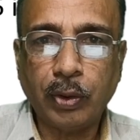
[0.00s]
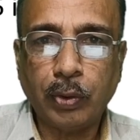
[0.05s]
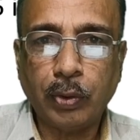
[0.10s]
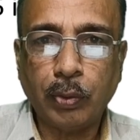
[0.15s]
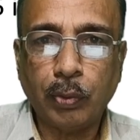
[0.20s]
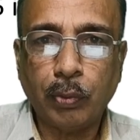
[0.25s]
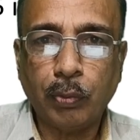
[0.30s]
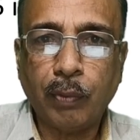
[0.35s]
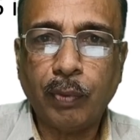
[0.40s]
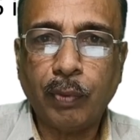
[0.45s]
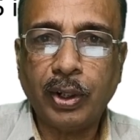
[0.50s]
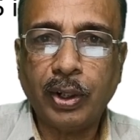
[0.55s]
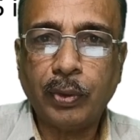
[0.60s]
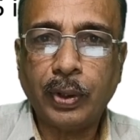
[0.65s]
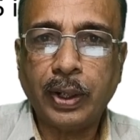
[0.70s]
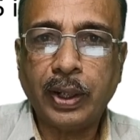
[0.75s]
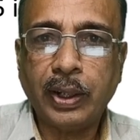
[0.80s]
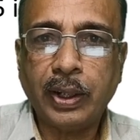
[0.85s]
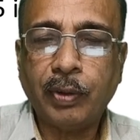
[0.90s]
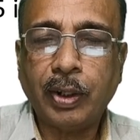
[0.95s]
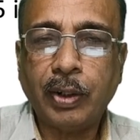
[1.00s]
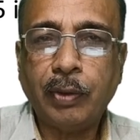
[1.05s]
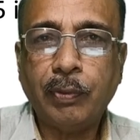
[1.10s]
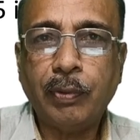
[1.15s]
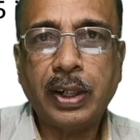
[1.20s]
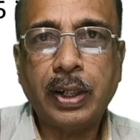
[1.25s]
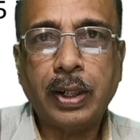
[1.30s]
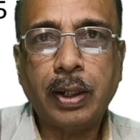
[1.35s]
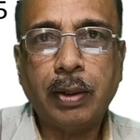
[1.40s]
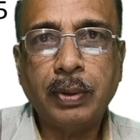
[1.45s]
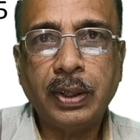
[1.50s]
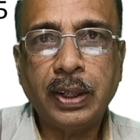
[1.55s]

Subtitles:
Where 125 will come in